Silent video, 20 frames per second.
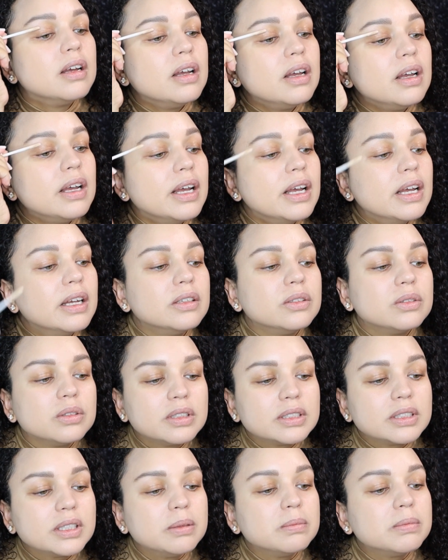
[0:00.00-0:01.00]
and do the
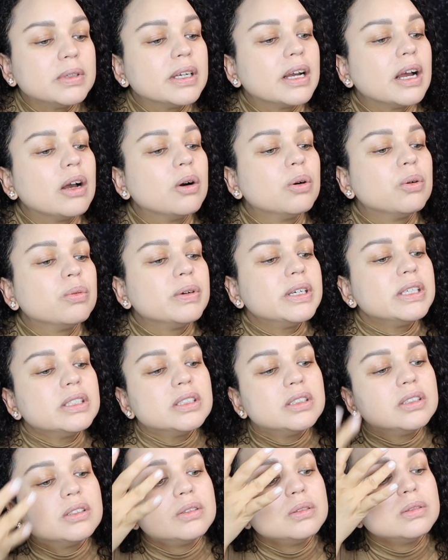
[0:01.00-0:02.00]
same thing I always
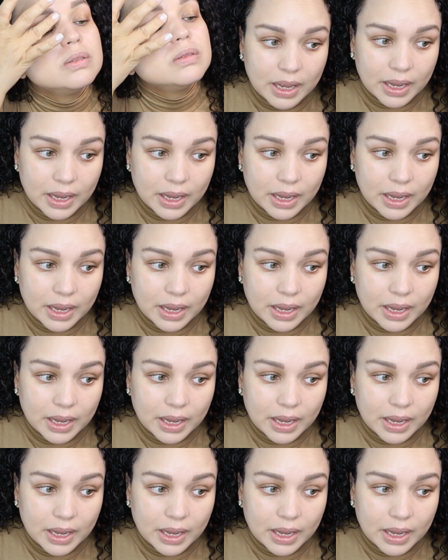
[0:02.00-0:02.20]
do.